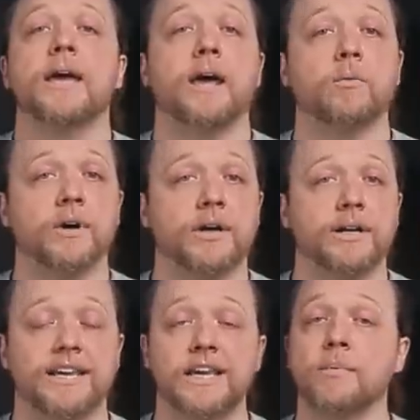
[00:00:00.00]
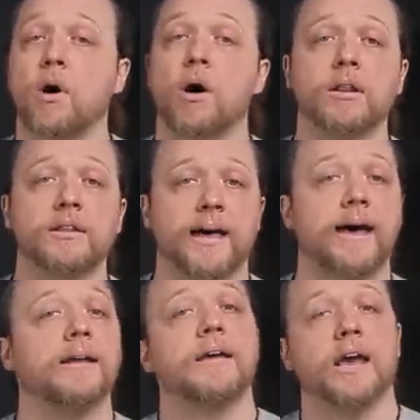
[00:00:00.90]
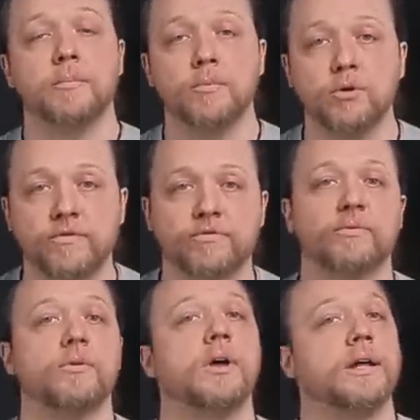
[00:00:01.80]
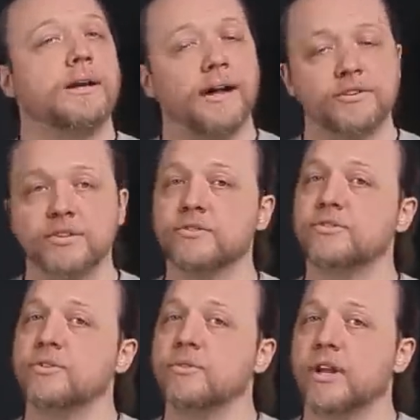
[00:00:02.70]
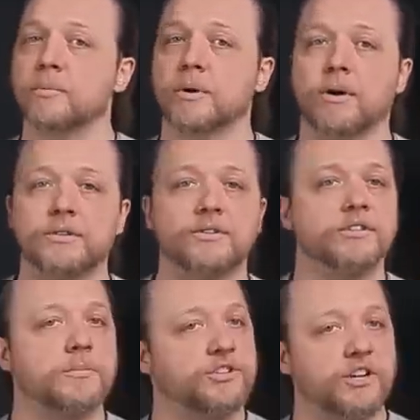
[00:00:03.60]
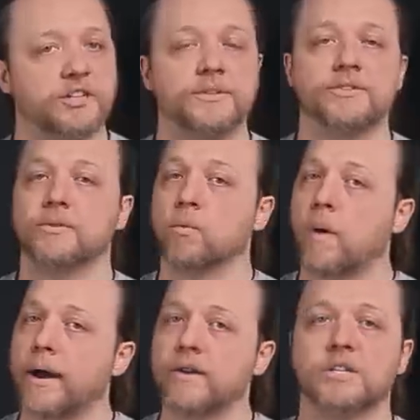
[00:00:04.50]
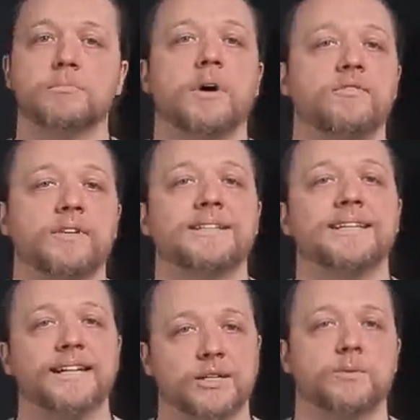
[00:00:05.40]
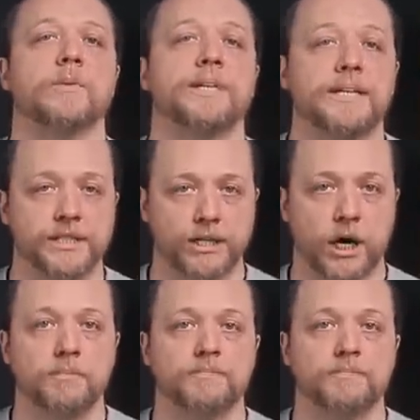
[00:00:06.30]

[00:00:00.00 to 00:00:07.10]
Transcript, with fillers: And we're going to keep all of that and move through not just tuning, but also some adjustments to the wires and muffling to get us where we need to go.